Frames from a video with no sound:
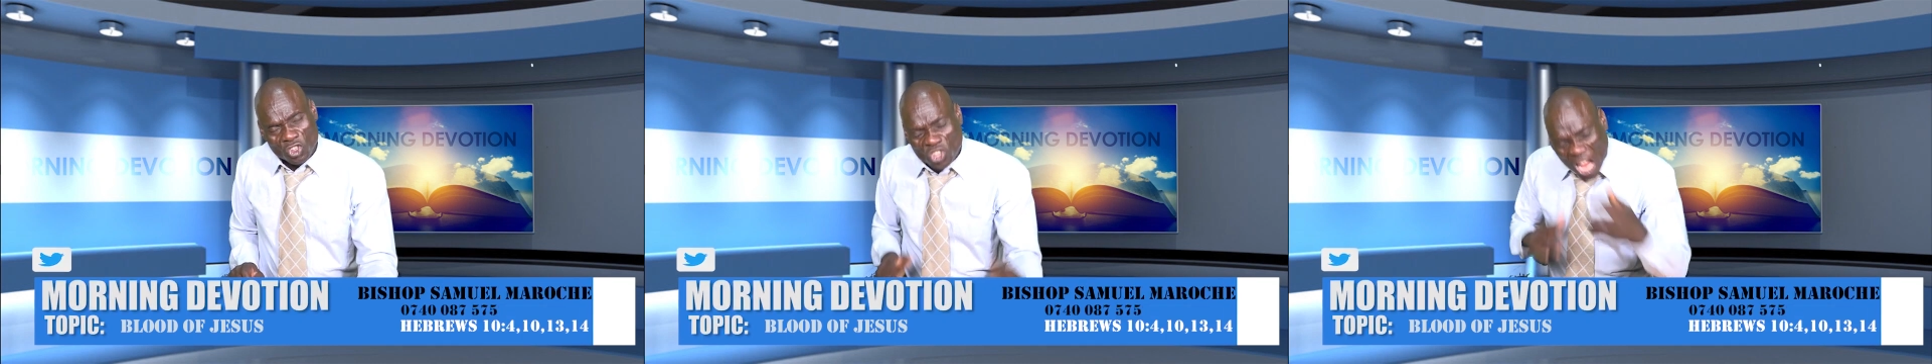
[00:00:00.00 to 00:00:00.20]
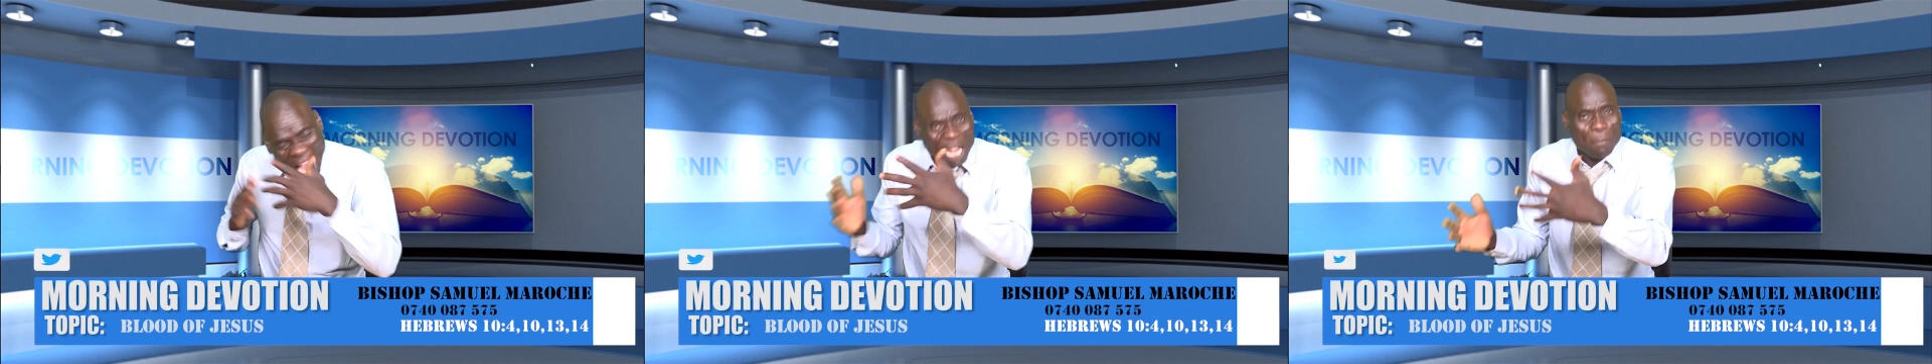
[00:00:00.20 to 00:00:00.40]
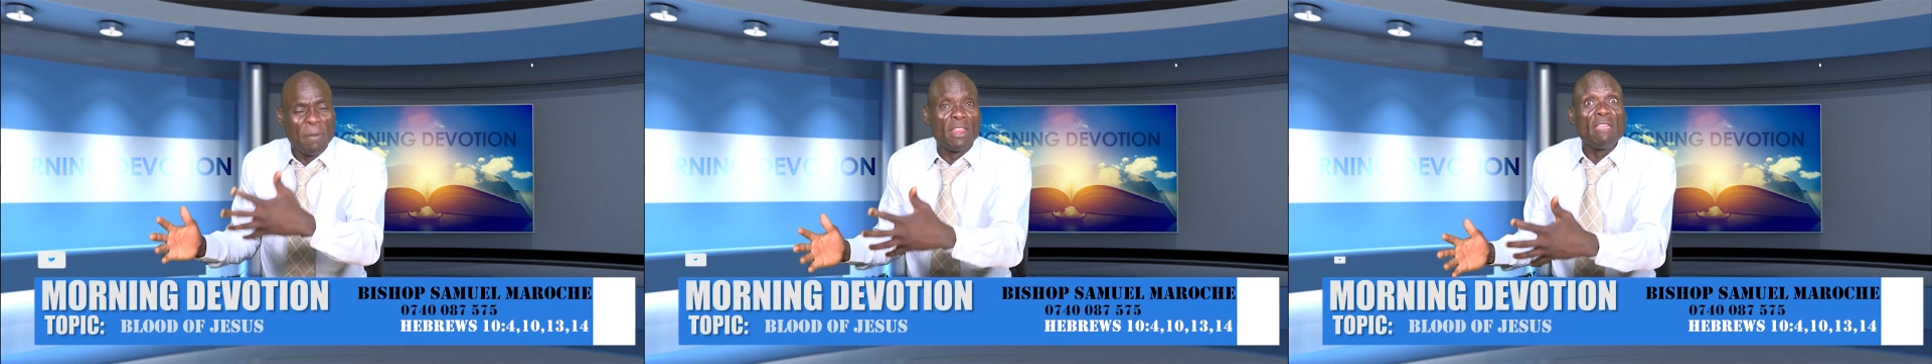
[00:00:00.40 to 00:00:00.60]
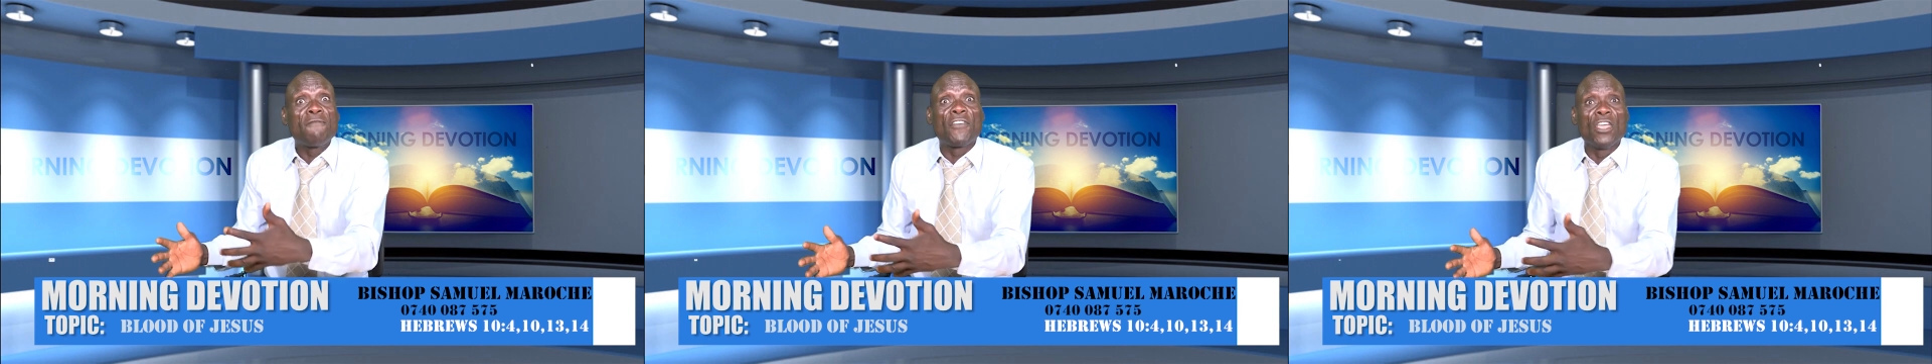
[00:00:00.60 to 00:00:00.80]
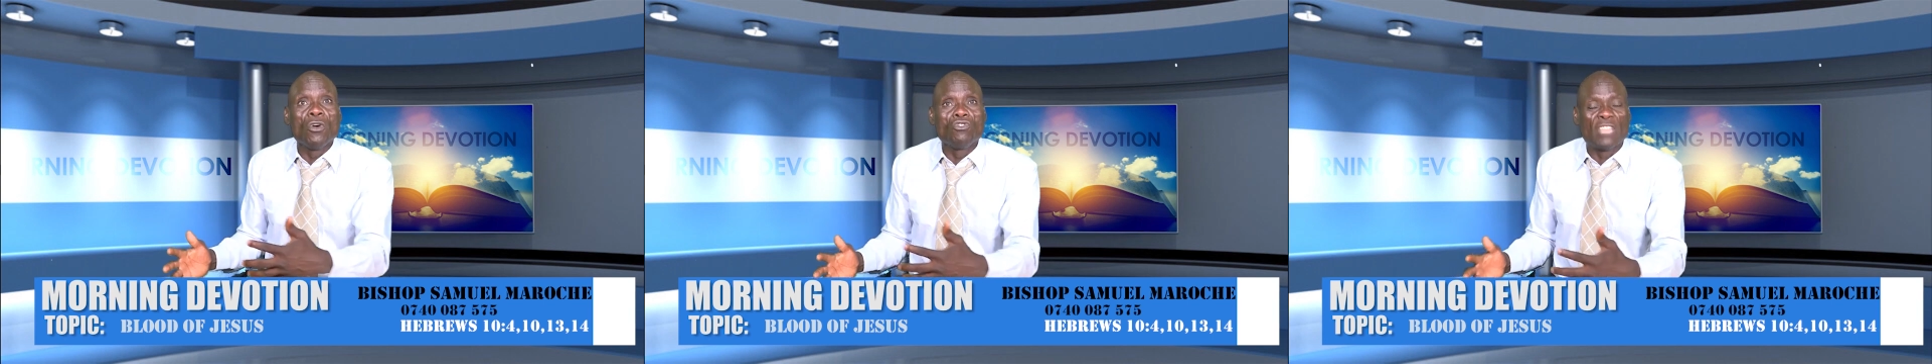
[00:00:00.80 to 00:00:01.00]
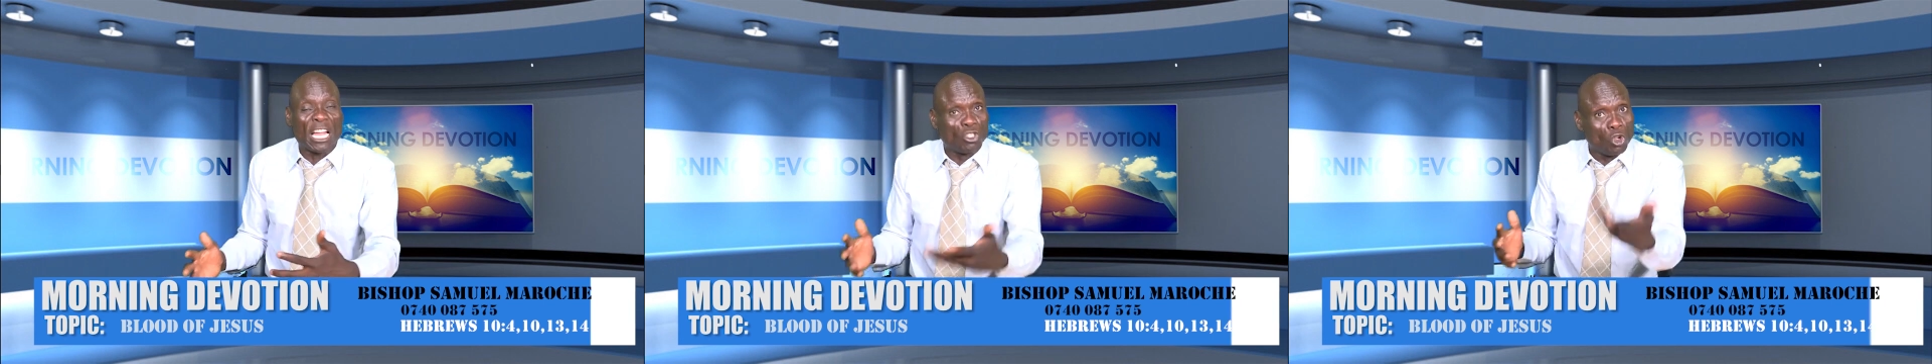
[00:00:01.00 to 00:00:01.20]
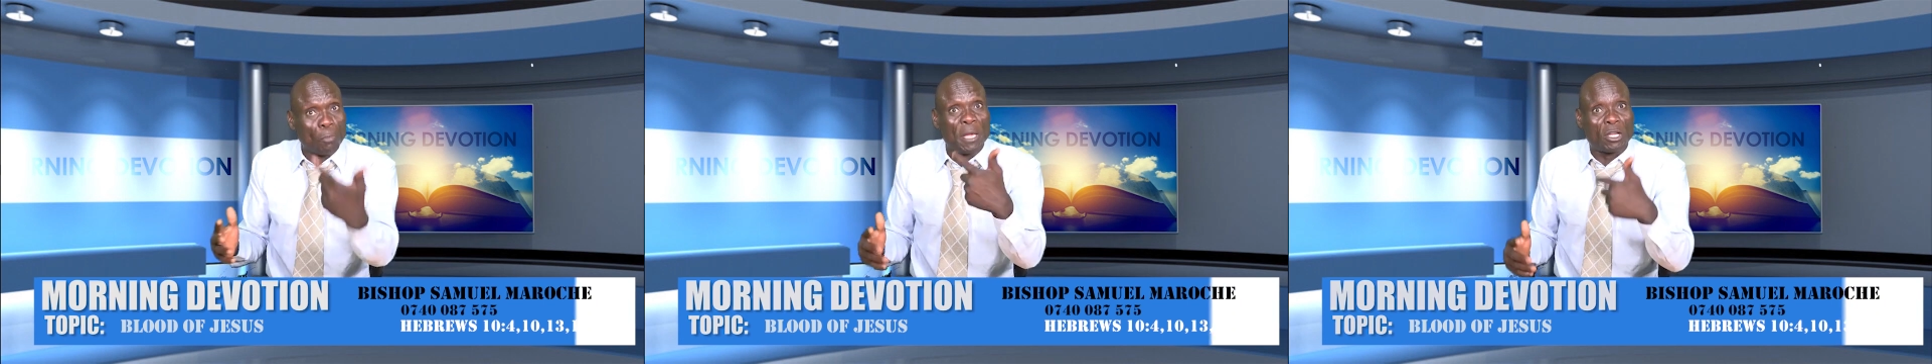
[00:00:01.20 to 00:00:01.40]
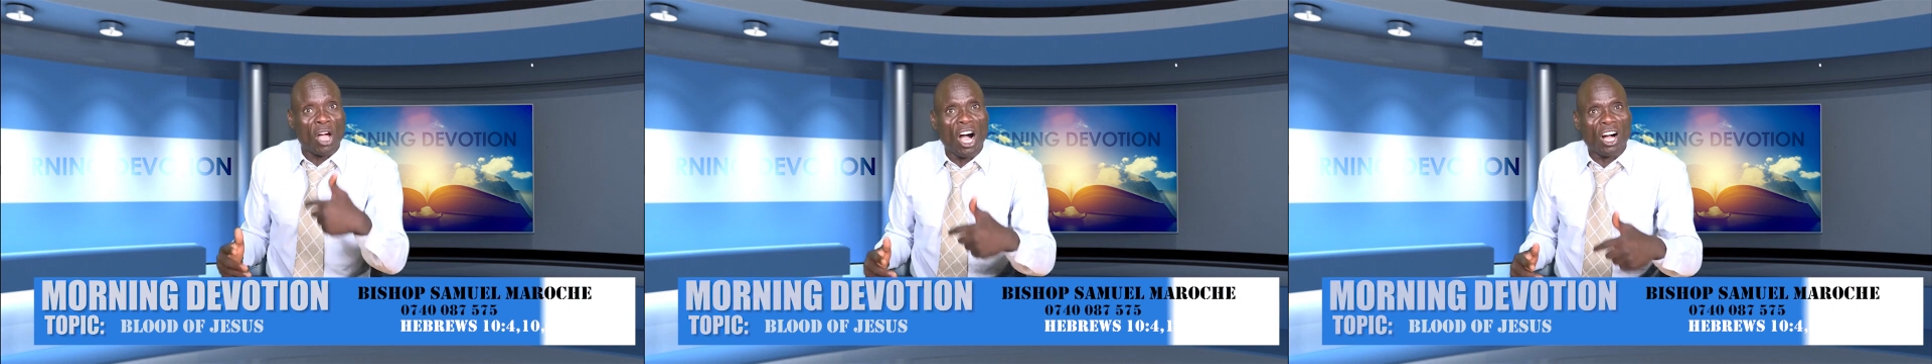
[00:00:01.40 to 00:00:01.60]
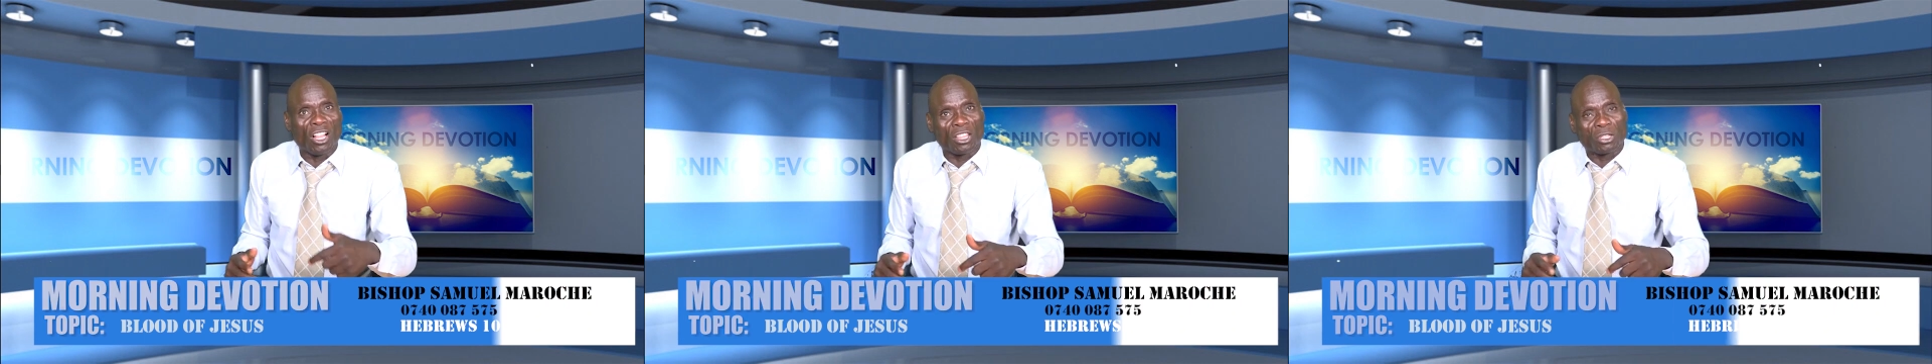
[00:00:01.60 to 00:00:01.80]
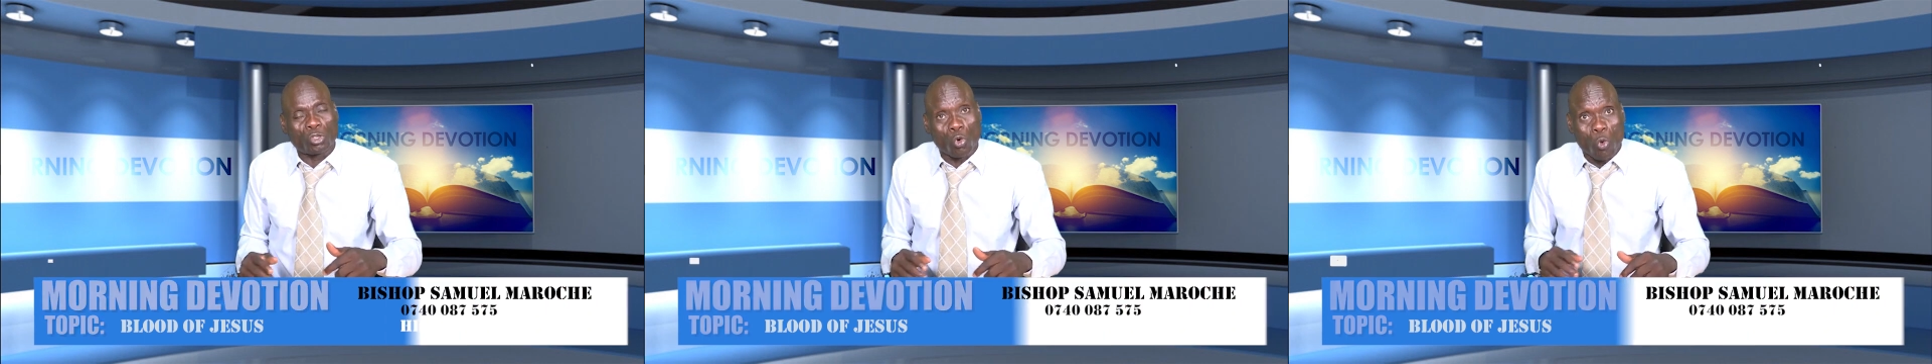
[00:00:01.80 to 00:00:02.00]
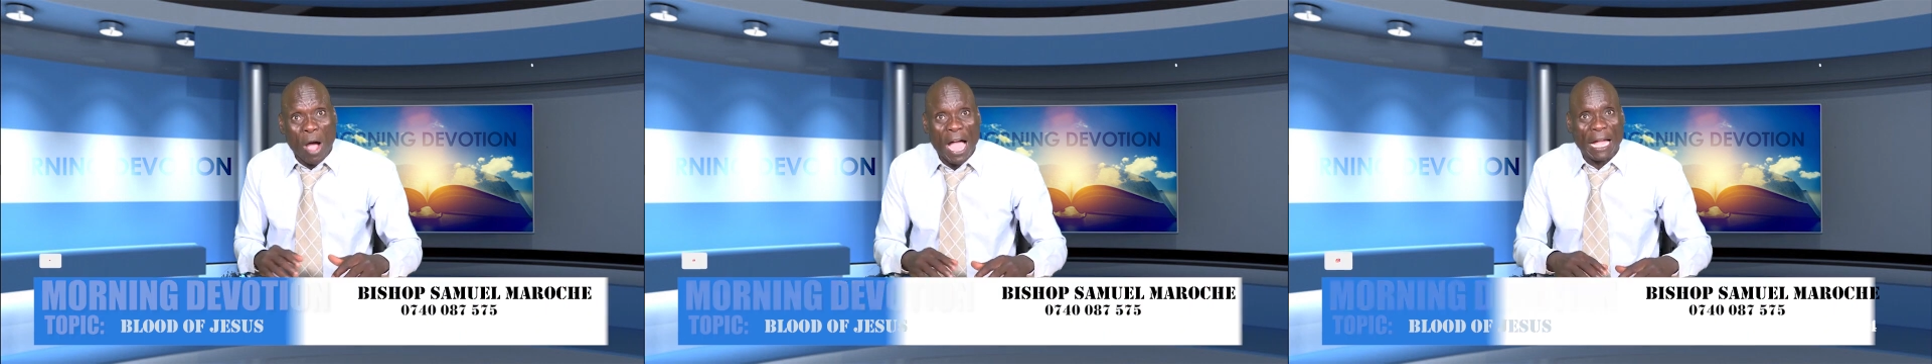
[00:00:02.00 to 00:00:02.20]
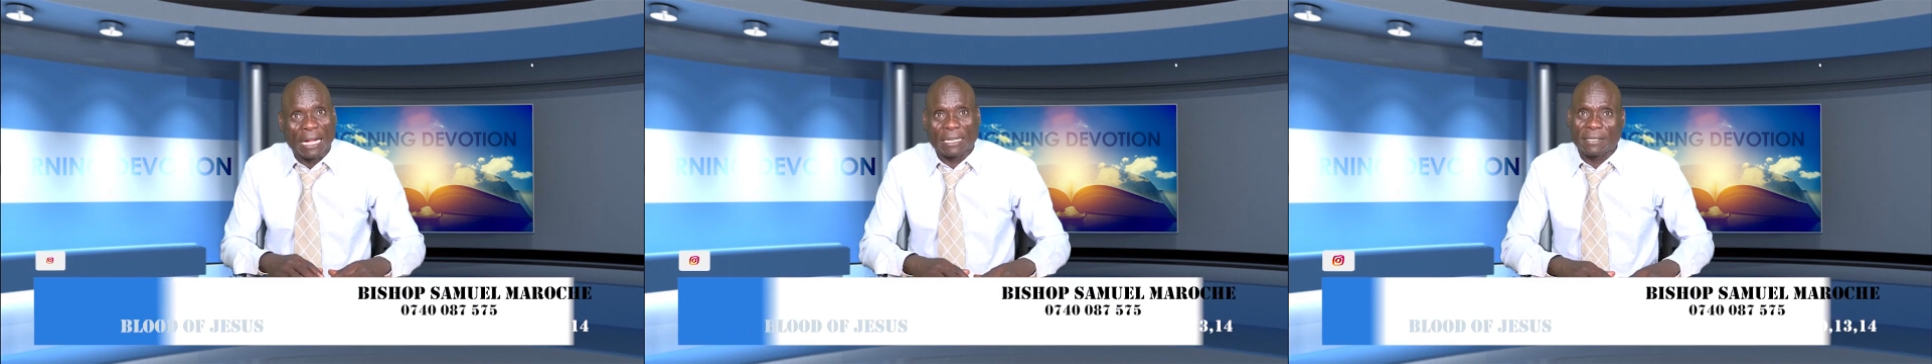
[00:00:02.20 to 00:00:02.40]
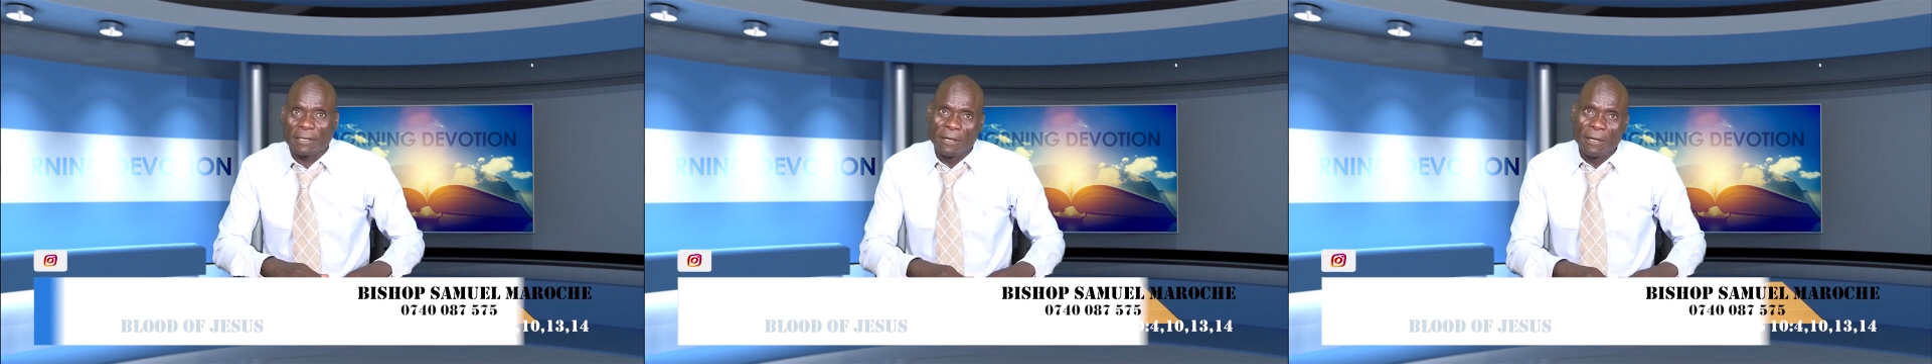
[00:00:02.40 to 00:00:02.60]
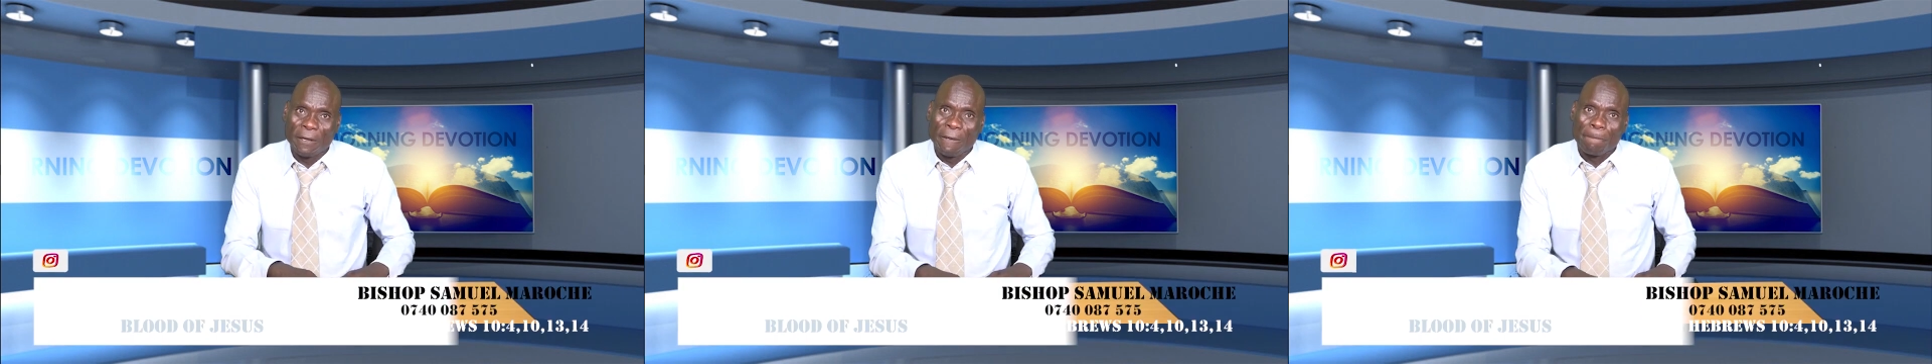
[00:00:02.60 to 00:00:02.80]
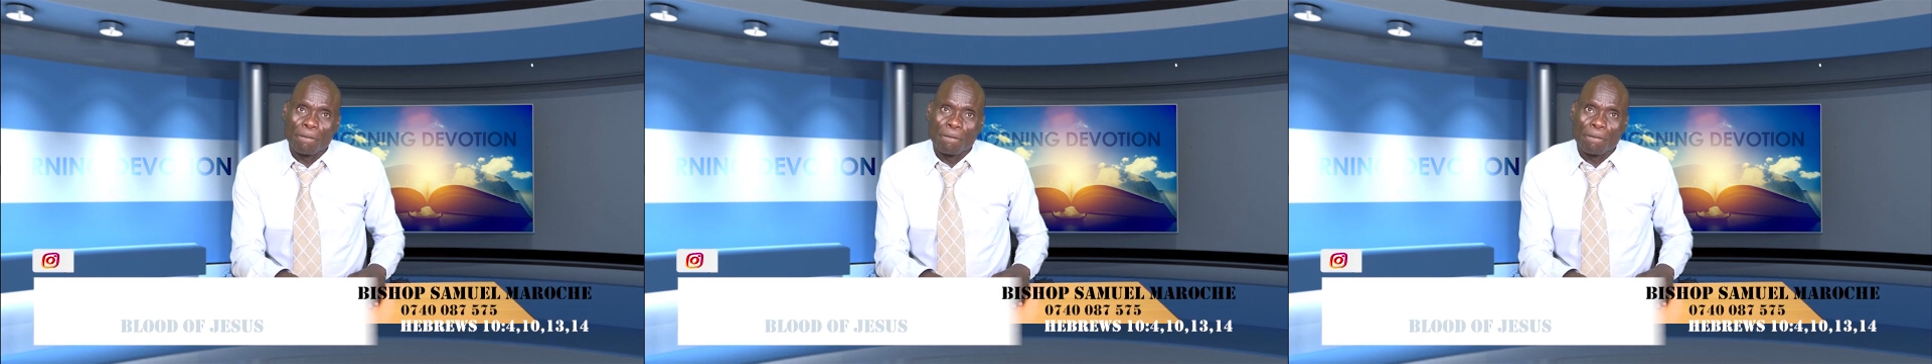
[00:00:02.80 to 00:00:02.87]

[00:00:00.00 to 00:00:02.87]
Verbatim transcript: shall be revealed and you'll be called to work.